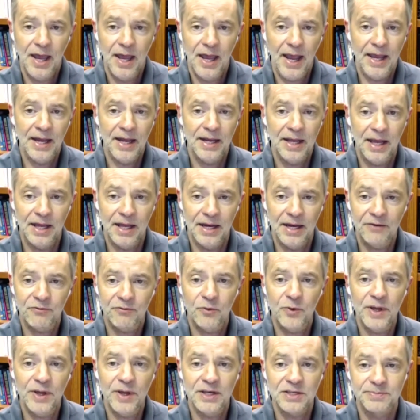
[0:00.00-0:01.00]
And if
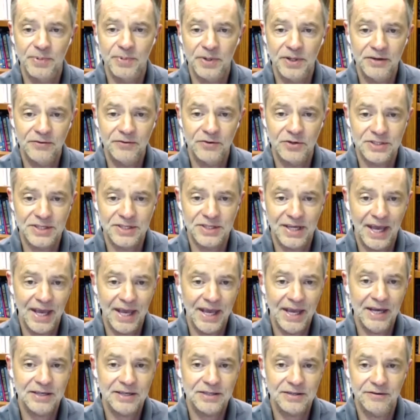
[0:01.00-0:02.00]
we as believers
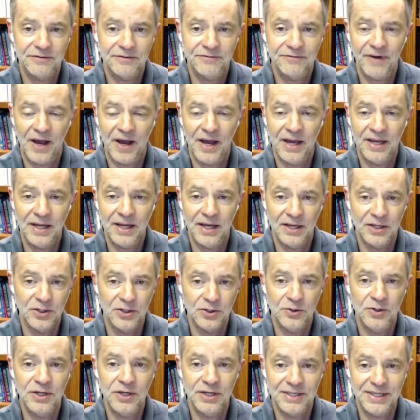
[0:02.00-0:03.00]
can't find a
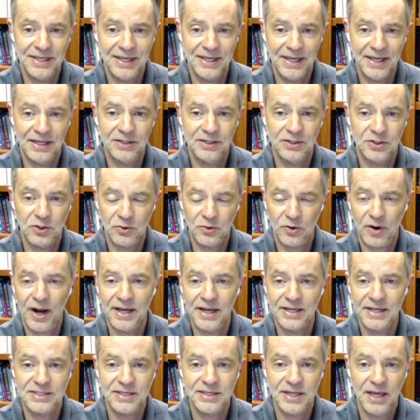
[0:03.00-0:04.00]
unity in
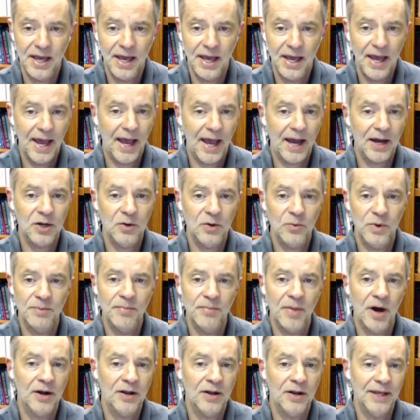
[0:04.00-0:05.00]
Christ, how can we
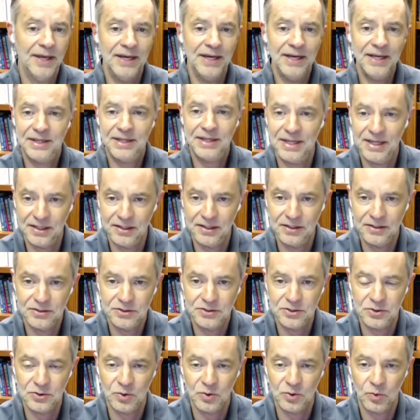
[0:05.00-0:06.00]
model anything
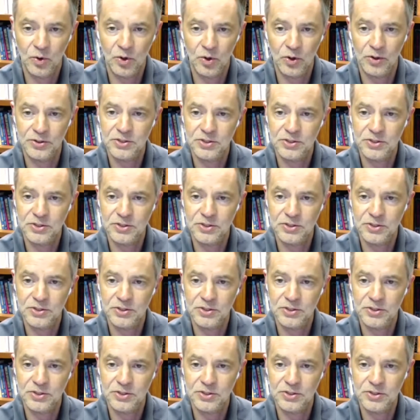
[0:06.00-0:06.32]
to the world?